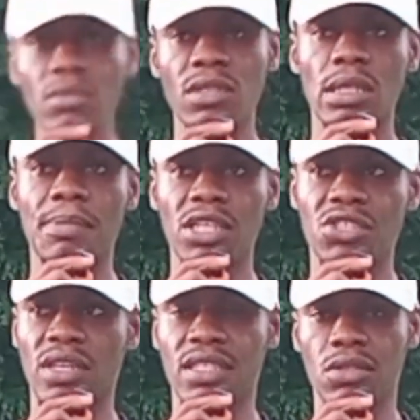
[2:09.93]
The
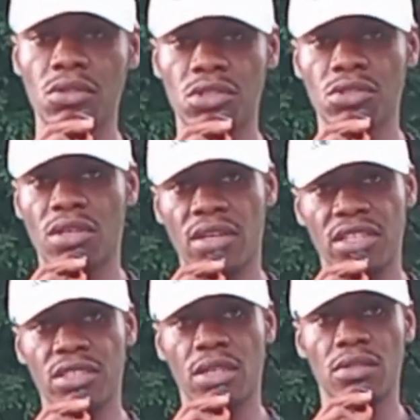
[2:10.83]
implication that is going to
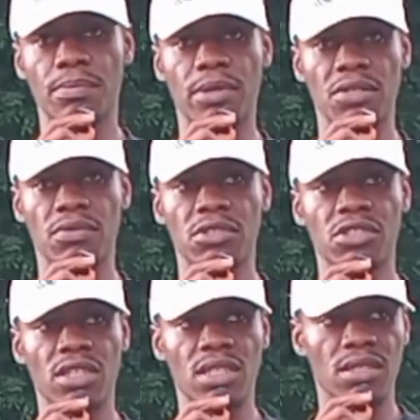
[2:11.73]
crash down the price of the
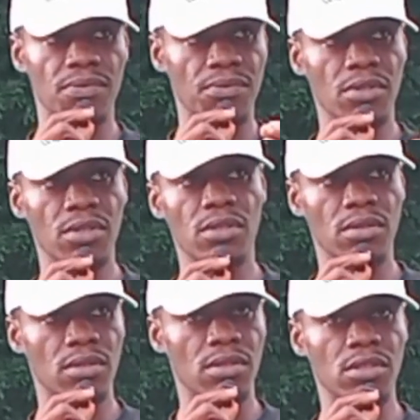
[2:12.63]
shares for
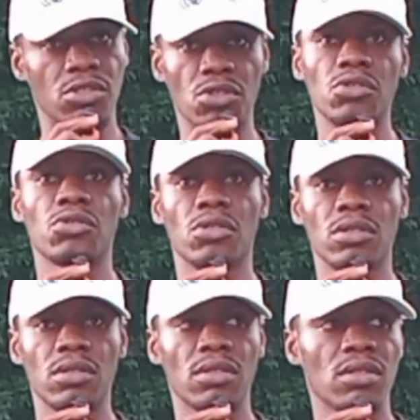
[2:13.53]
the short run.
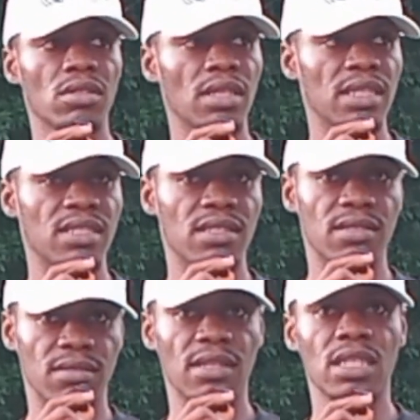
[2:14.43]

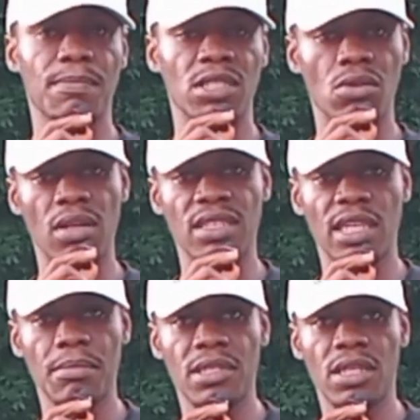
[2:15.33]
As that particular
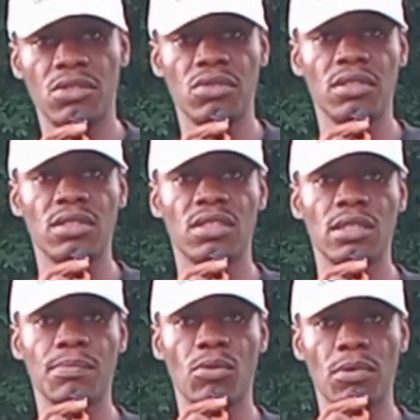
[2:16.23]
time they are doing the
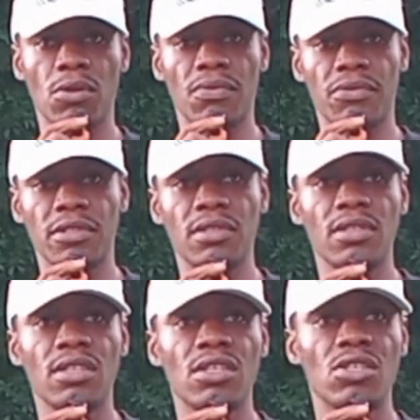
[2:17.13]
public offering,
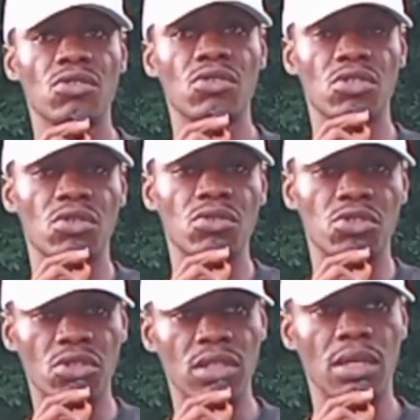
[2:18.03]
so it's going to
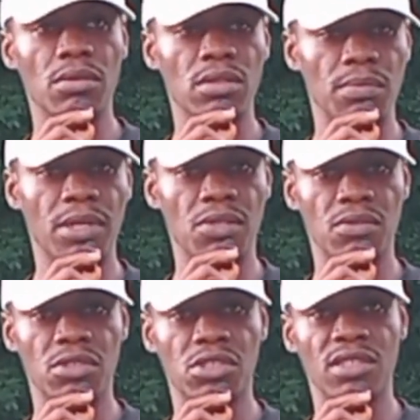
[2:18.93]
shut down the price of
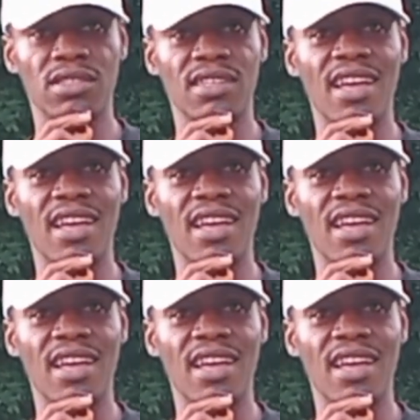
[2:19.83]
the shares,